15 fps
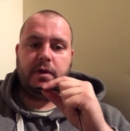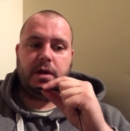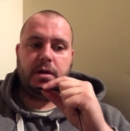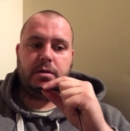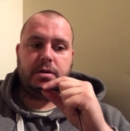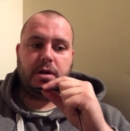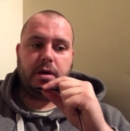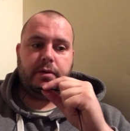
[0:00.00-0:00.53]

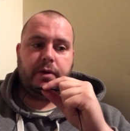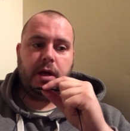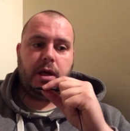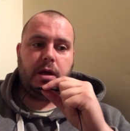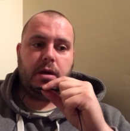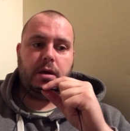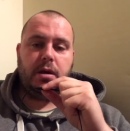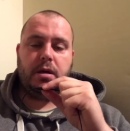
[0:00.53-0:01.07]
diary
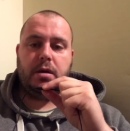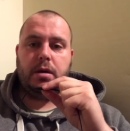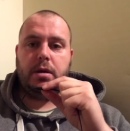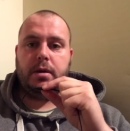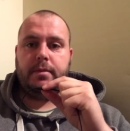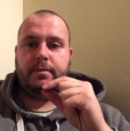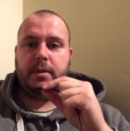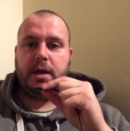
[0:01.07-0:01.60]

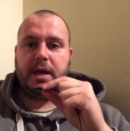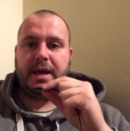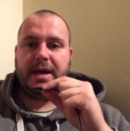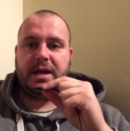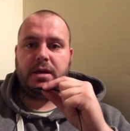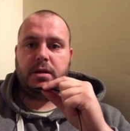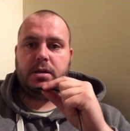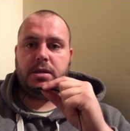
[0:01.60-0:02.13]
and